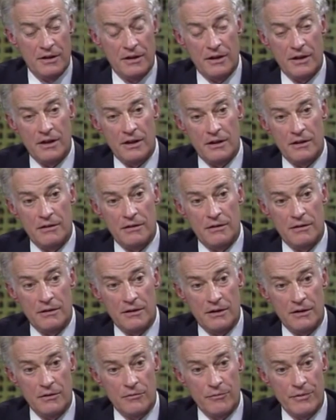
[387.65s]
And
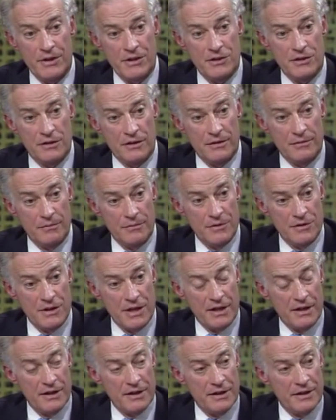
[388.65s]
uh, the reason it was
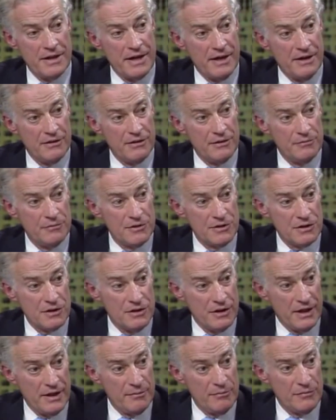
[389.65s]
edited out, it was
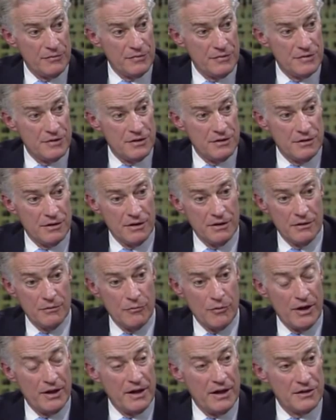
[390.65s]
claimed, was uh, the
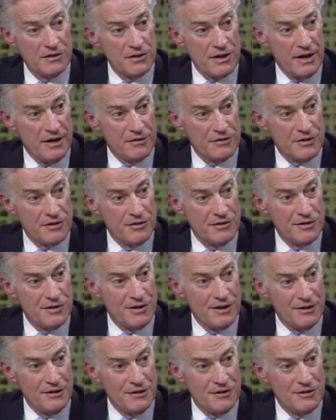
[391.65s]
White House counsel
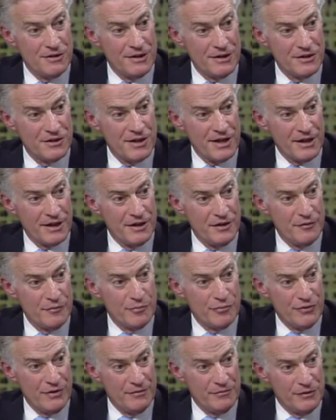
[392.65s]
said there's an executive
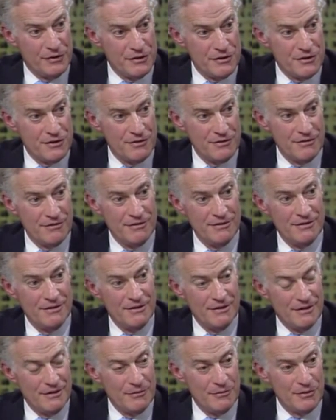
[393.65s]
privilege
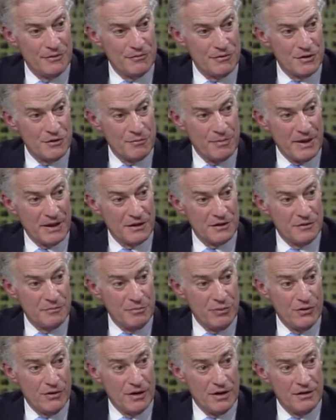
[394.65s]
uh, with respect to
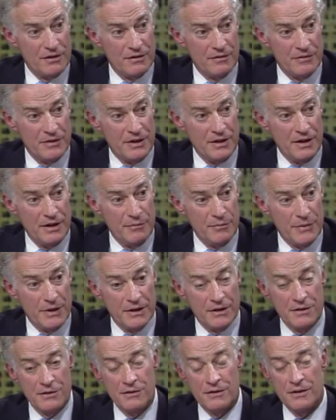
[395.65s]
part of the
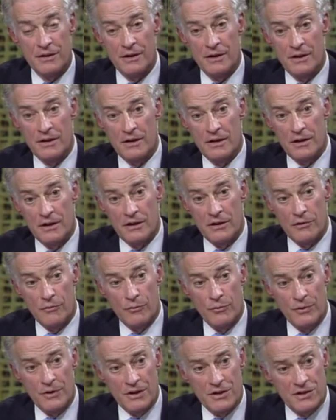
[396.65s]
emails. Uh,
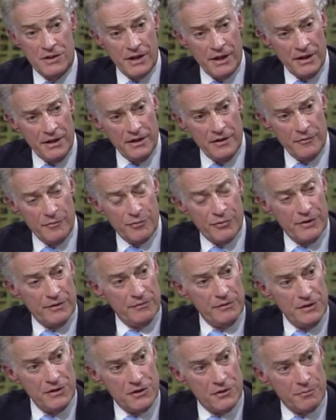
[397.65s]
would executive
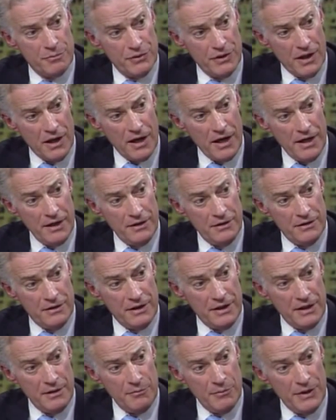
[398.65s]
privilege apply to
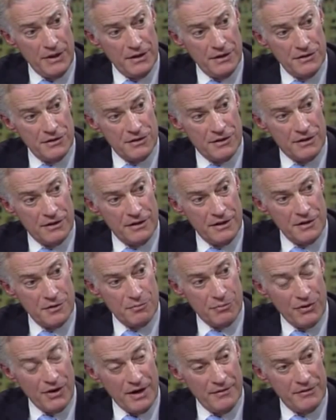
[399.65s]
the emails on these
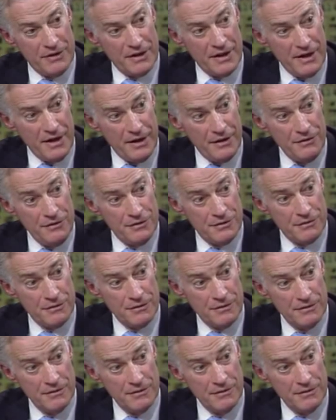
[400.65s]
private accounts?